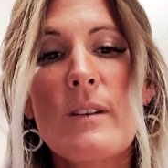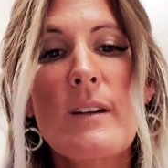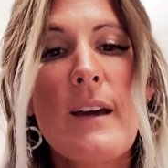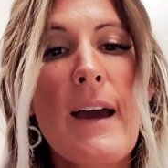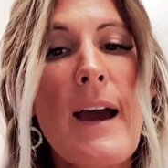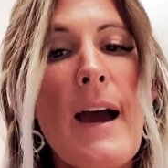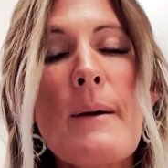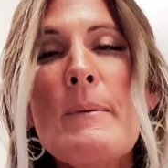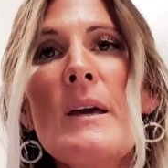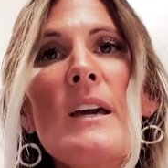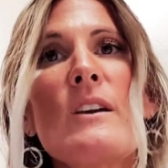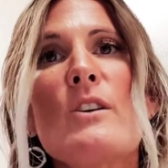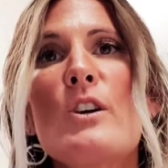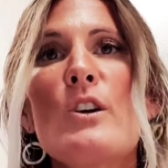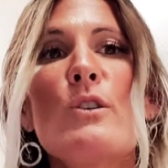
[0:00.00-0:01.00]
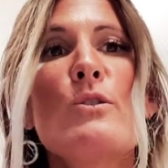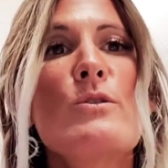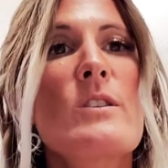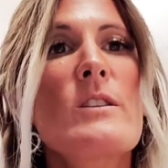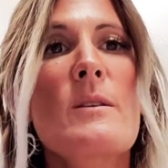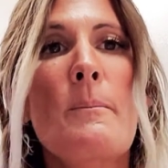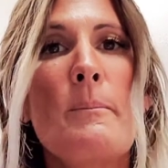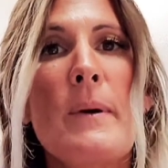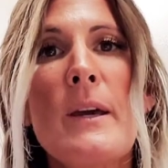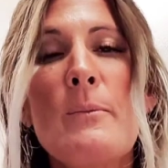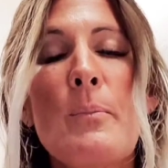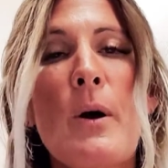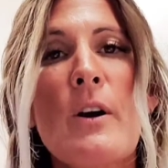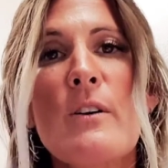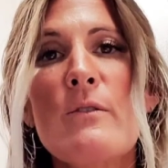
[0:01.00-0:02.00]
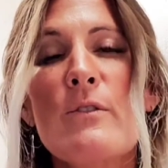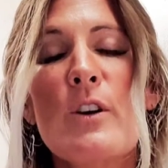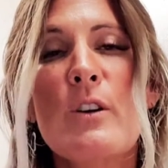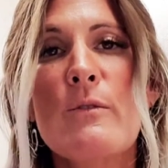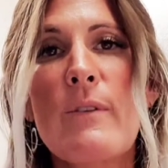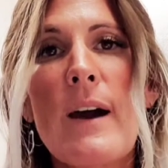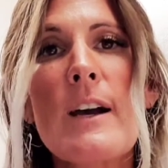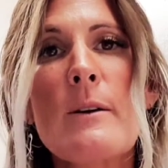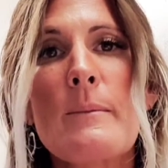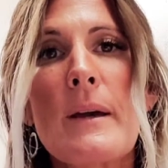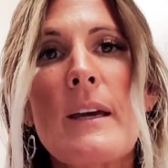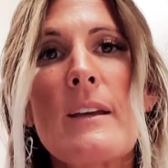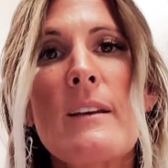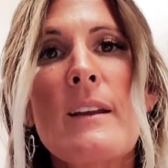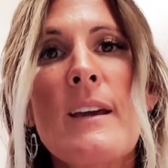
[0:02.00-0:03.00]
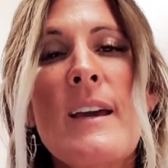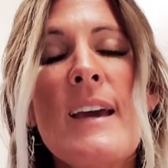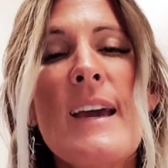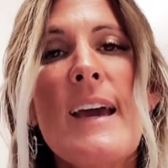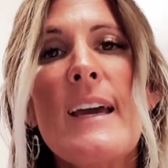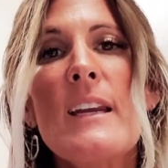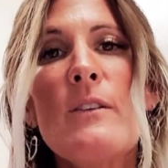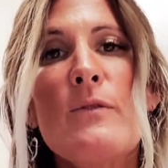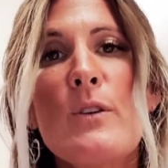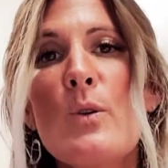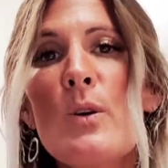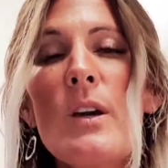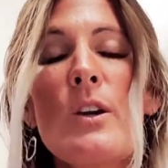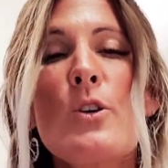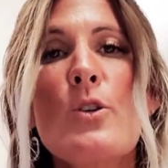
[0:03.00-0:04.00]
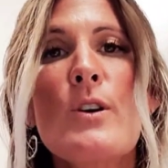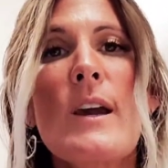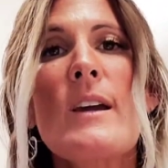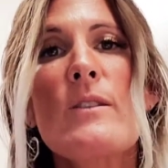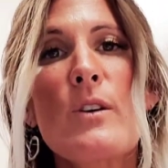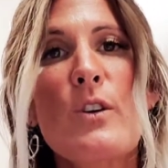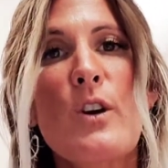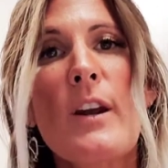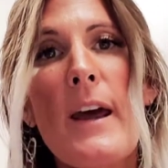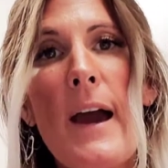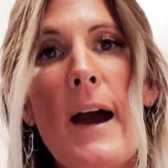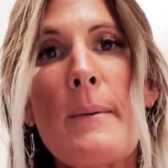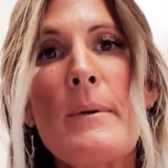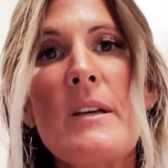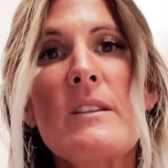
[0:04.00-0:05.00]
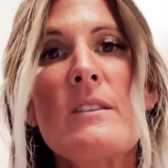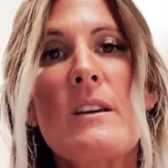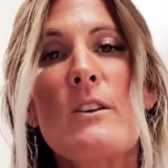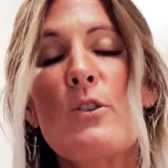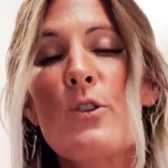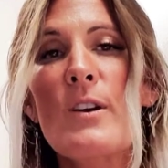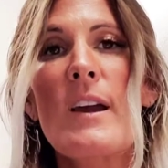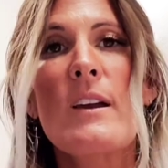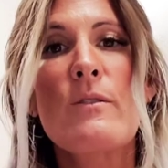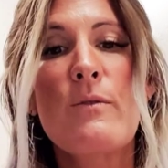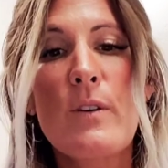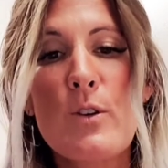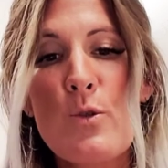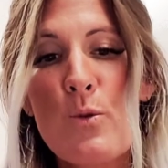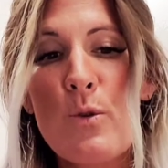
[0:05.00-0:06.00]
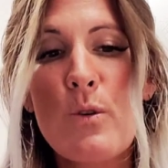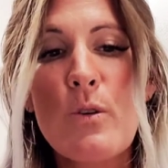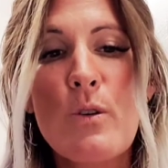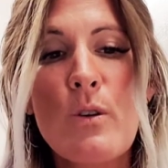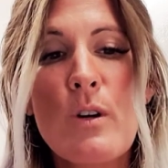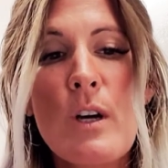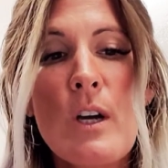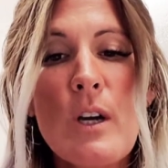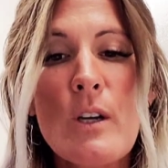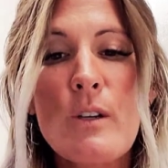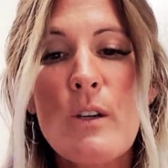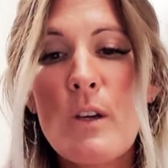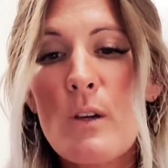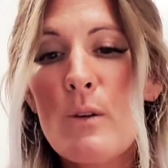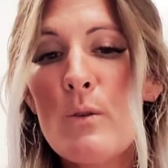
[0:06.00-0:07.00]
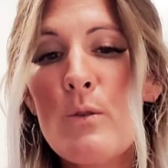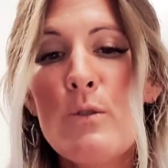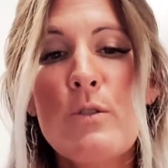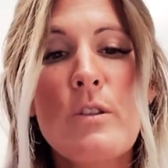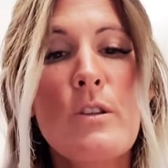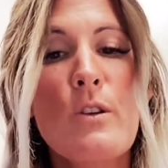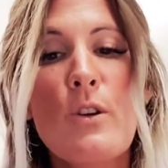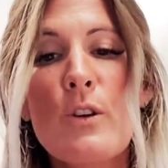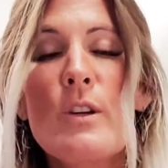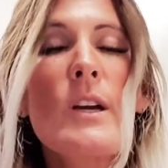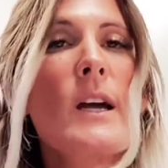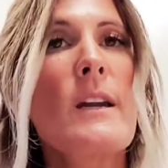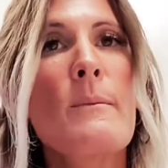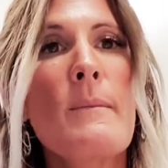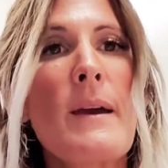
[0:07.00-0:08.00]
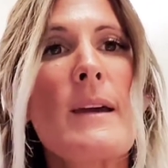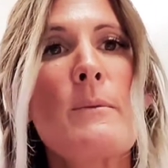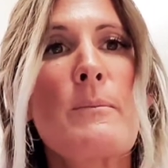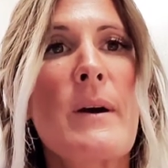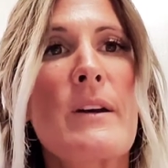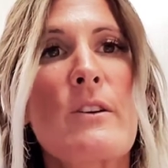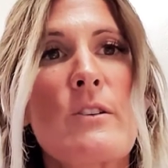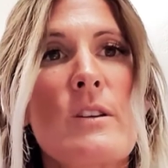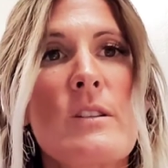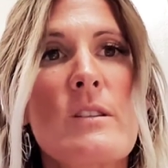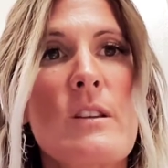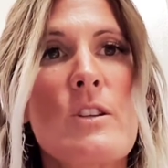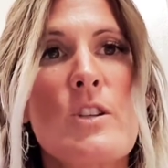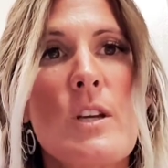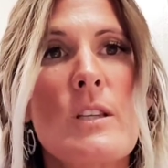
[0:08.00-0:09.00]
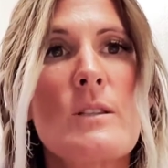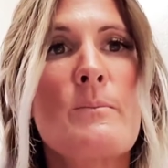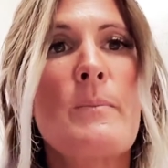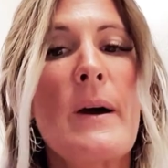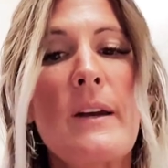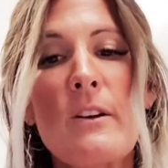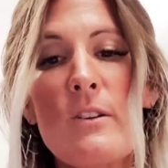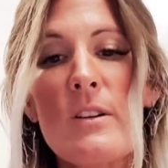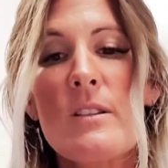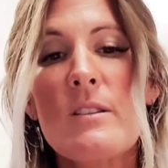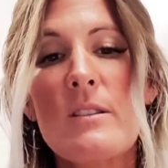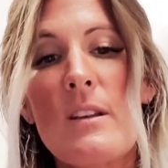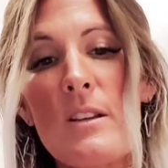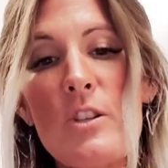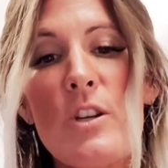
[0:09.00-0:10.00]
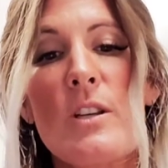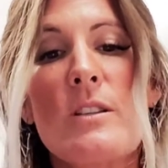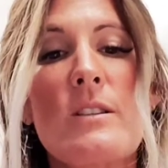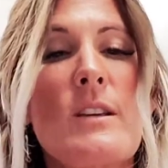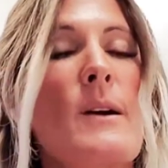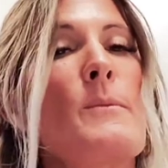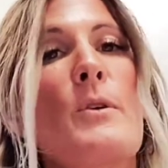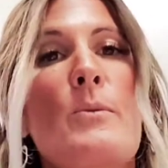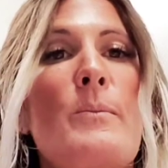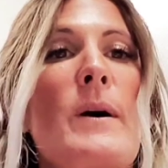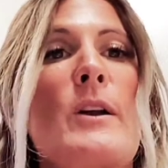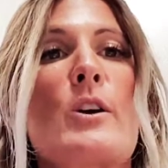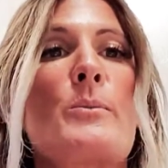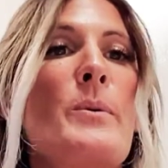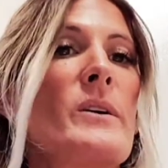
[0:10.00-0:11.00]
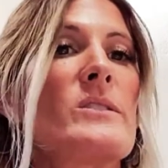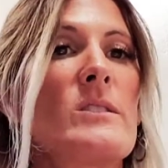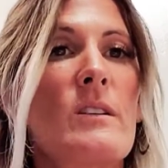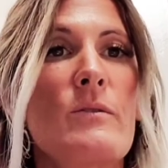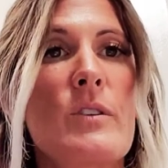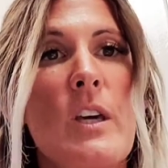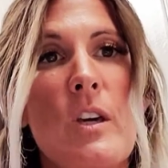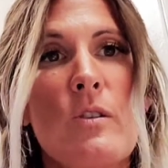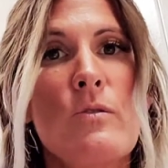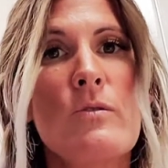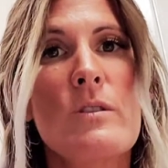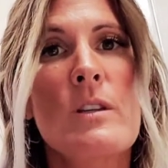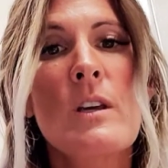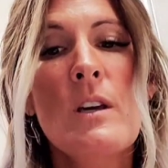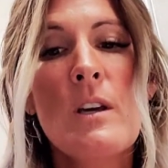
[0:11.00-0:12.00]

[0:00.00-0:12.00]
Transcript: Habit and cues is a big part of your environment. And if you can create the good habits and create visual cues, you're going to make better decisions. Better decisions come with better positive cues.